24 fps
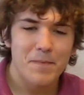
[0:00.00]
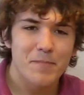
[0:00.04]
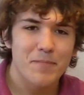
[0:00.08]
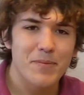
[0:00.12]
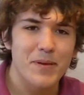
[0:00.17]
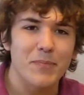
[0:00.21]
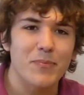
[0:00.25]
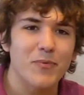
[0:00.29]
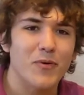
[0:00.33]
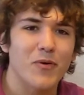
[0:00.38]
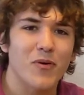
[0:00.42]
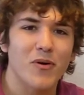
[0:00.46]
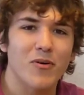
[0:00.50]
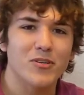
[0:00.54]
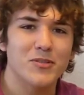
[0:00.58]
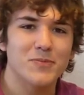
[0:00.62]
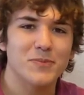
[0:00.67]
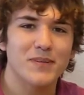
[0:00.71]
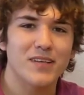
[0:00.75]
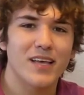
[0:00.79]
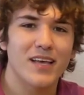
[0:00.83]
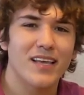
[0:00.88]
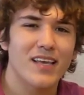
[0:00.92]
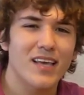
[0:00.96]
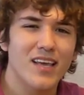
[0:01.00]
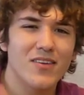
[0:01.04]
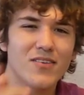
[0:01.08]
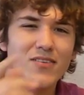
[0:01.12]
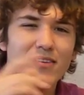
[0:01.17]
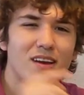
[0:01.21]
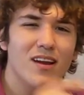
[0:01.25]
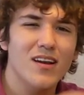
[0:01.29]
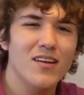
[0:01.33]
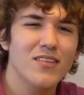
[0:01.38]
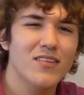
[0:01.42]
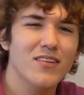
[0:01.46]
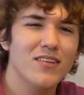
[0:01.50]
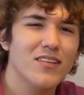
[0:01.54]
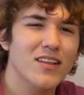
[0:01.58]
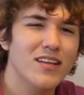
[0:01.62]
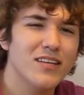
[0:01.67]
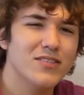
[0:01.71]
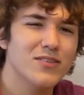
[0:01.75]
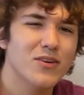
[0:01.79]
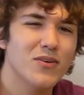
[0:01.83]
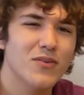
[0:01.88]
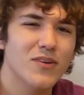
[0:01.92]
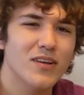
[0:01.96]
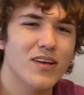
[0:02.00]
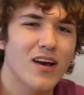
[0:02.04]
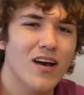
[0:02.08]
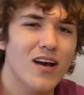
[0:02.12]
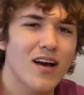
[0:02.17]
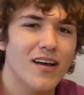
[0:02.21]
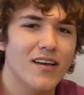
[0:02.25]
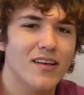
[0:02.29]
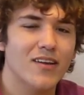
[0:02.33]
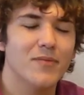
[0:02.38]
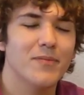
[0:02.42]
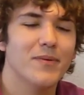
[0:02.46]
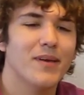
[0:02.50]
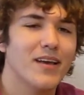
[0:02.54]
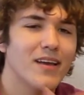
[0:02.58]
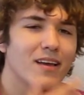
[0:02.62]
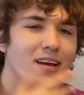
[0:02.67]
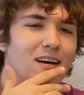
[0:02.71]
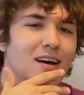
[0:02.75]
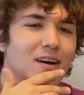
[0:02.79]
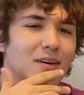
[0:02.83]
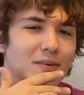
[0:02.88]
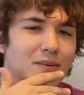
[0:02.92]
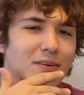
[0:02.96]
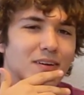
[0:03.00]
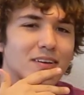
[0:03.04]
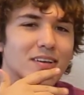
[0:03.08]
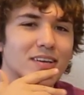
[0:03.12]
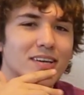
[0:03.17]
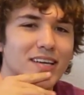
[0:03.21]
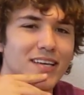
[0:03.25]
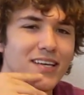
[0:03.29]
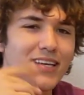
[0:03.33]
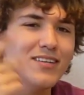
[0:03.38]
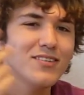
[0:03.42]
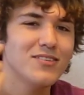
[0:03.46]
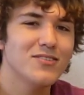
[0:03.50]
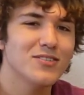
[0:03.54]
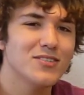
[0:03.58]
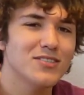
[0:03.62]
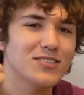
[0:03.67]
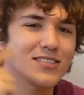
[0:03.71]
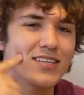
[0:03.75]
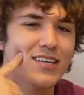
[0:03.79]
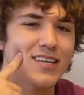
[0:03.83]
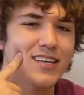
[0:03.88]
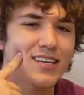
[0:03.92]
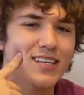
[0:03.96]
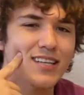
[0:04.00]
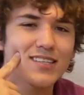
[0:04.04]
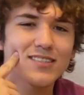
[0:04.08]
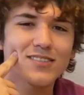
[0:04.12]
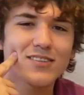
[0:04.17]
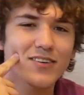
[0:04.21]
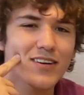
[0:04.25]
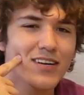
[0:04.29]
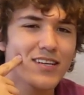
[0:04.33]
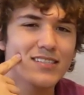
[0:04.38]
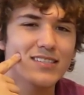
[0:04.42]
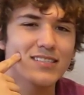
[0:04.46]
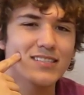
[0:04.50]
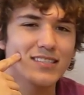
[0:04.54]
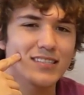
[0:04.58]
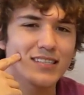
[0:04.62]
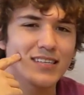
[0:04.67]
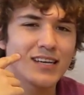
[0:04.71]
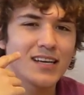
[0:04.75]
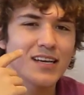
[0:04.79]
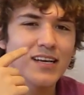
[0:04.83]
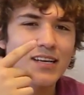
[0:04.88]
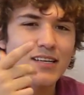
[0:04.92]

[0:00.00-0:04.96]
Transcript: people will always be like, hey, you kind of look like Tony Hawk, and you'd be like, oh, really? Interesting. That's crazy.